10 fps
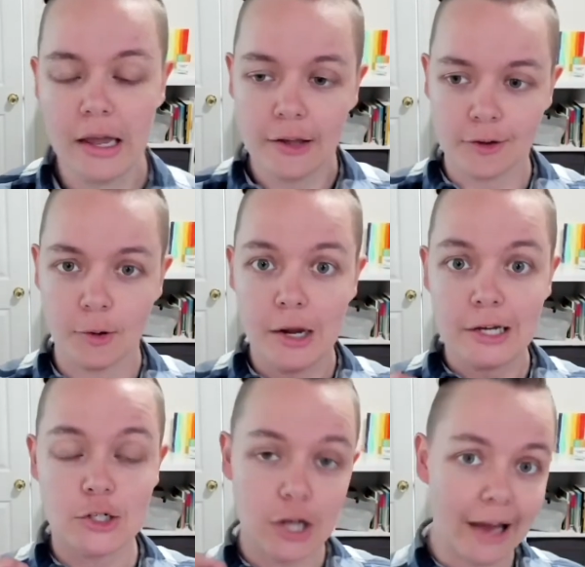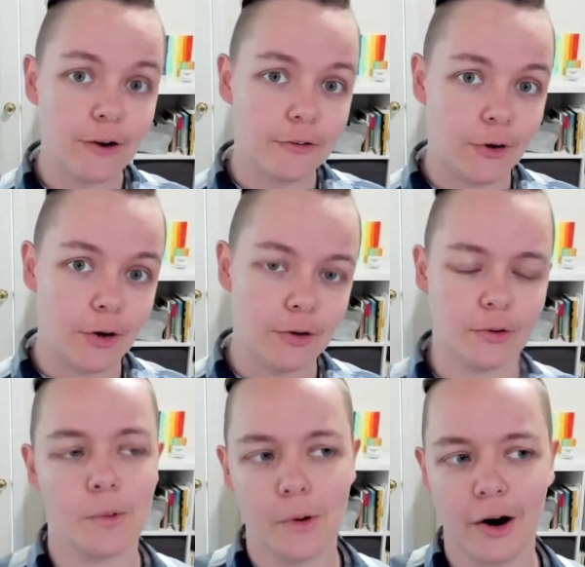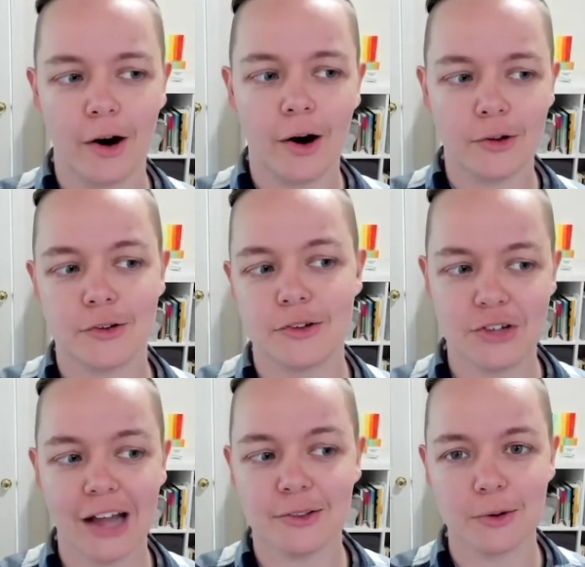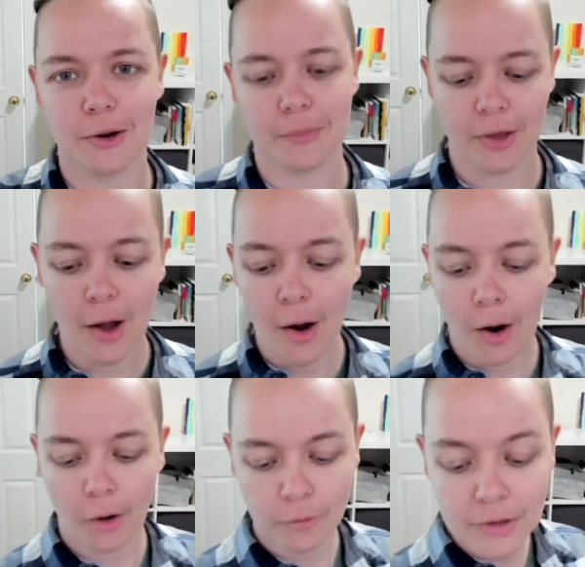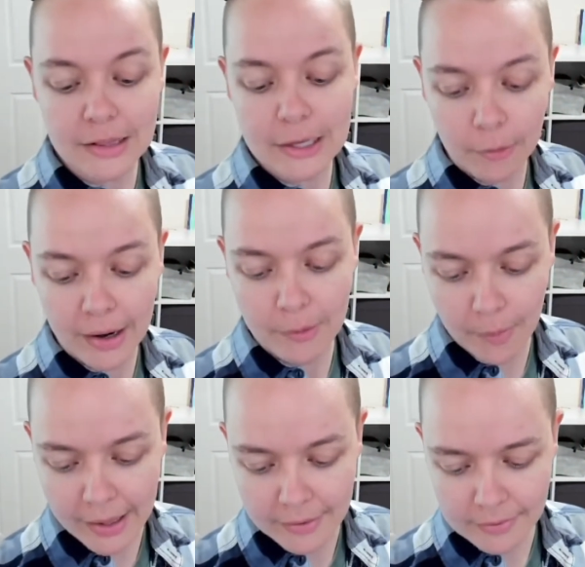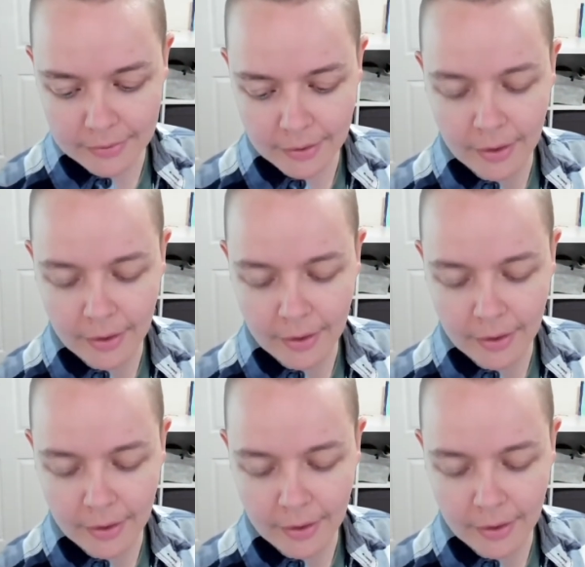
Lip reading: So Chatterfalls or chat storms are really great ways